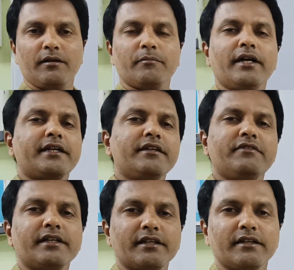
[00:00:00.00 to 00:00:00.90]
by
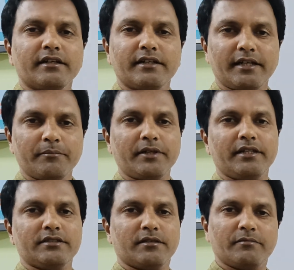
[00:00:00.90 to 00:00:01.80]
giving
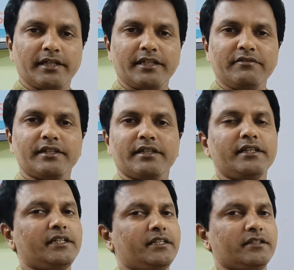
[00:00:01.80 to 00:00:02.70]
temperature, by giving
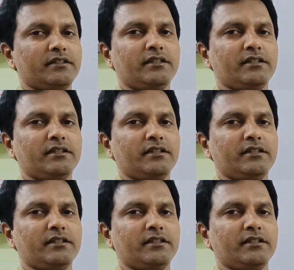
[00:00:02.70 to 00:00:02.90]
heat,